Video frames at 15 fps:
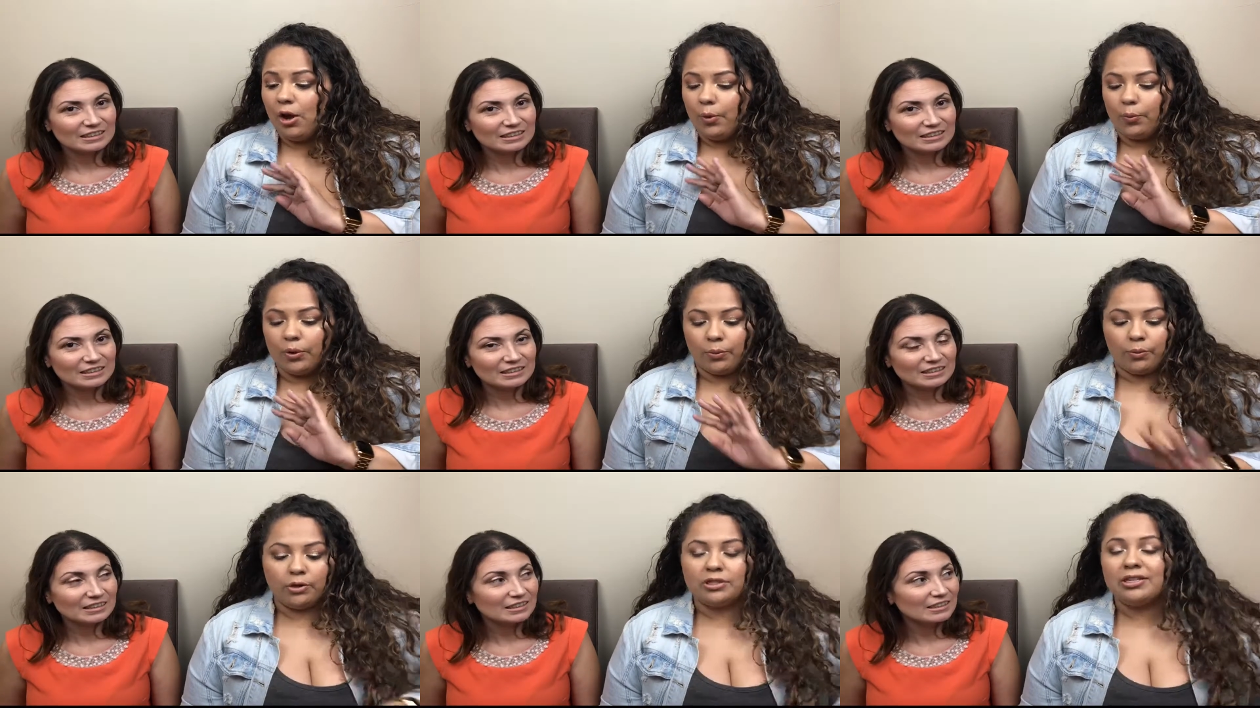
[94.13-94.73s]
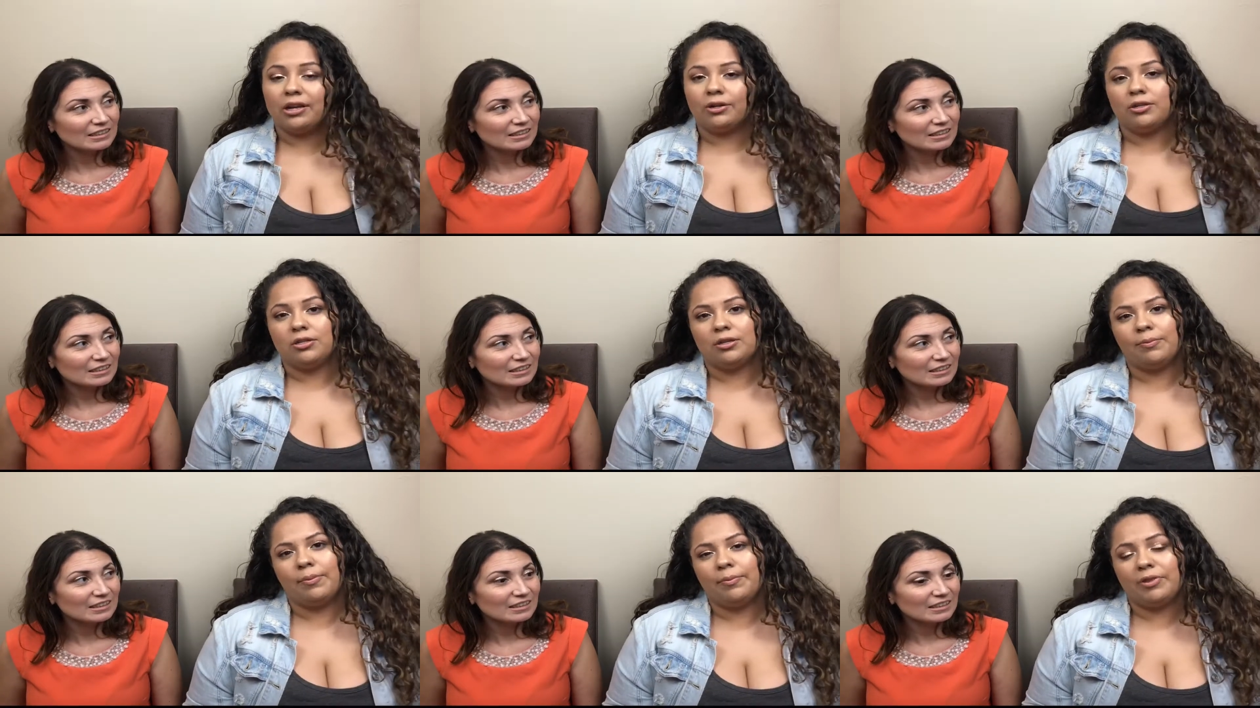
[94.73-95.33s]
Speaker 1: We will tell you
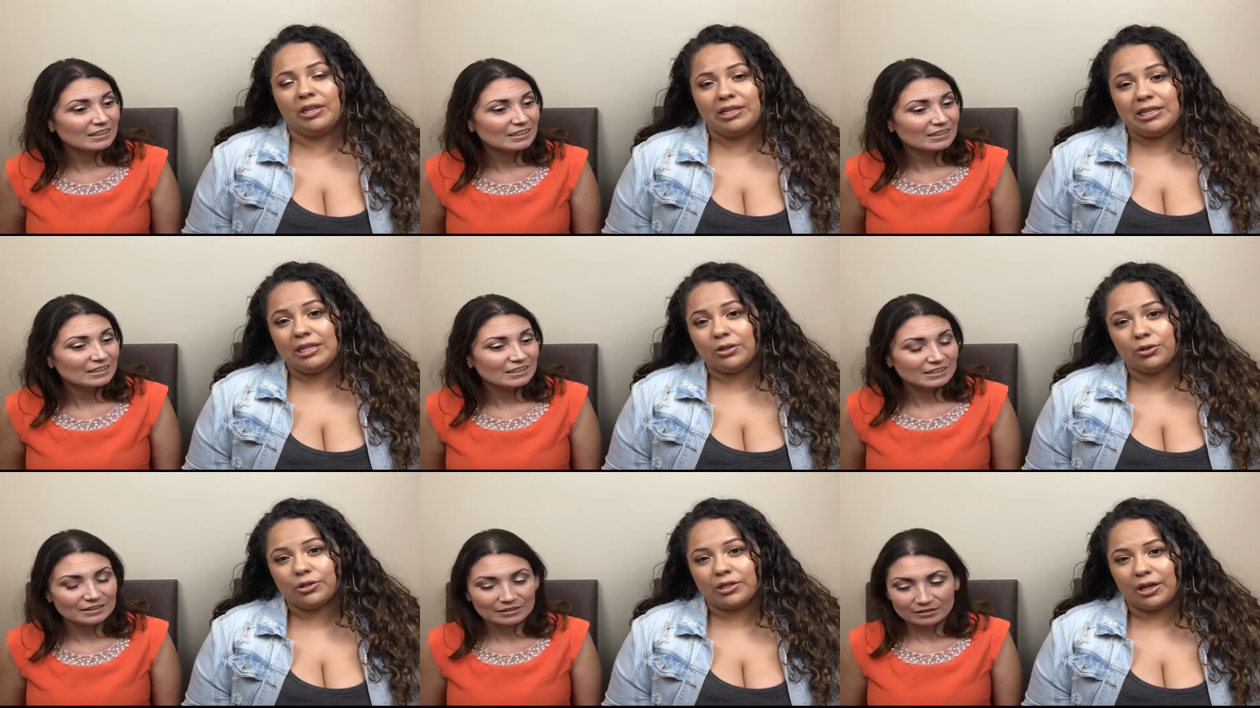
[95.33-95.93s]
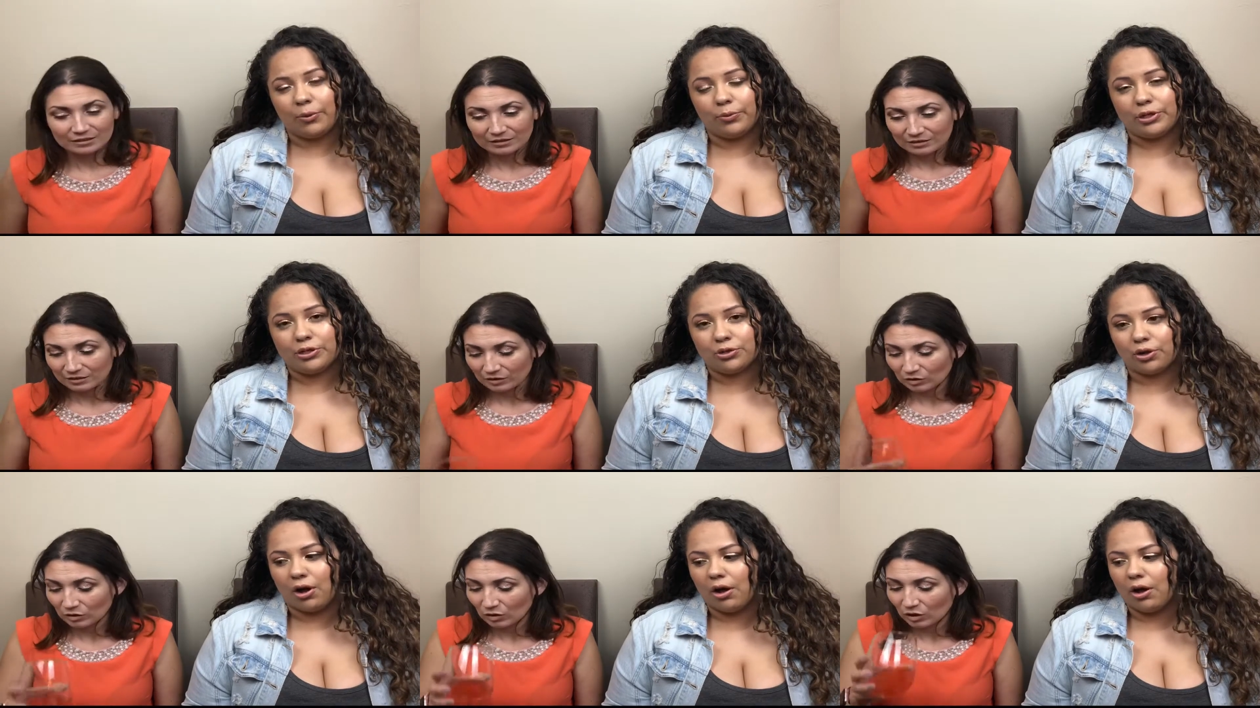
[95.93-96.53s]
some of the deals that we
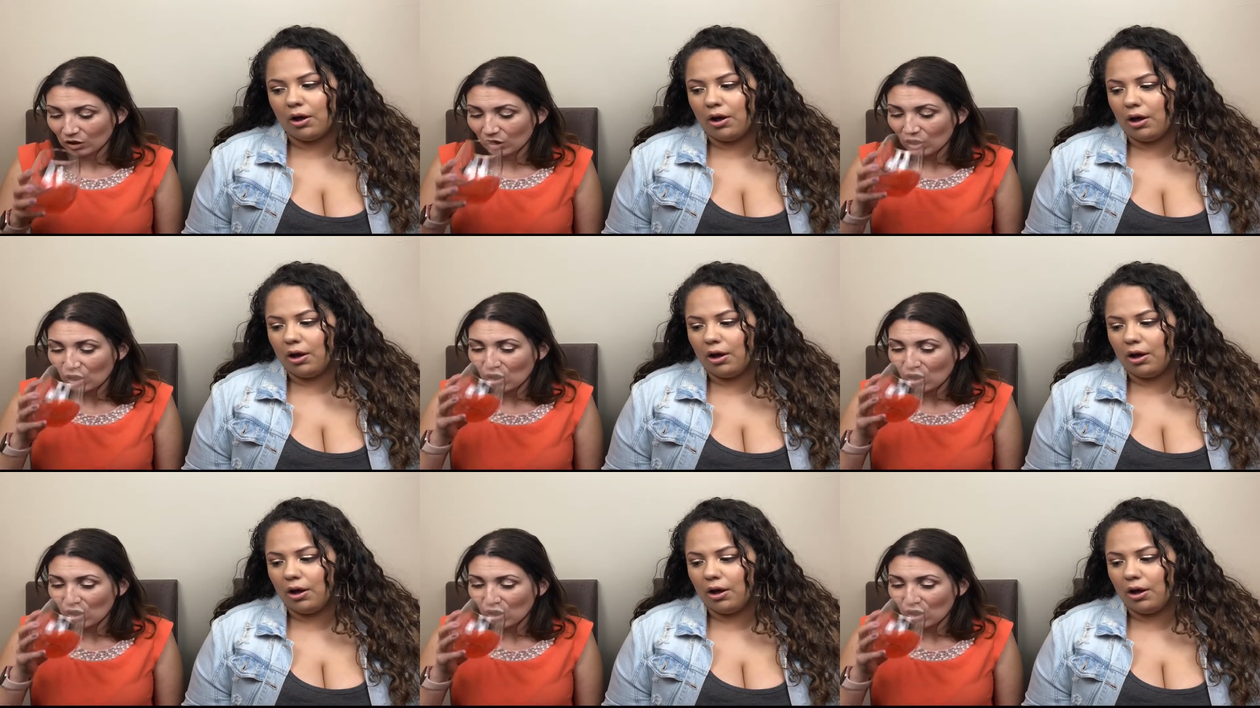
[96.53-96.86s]
saw.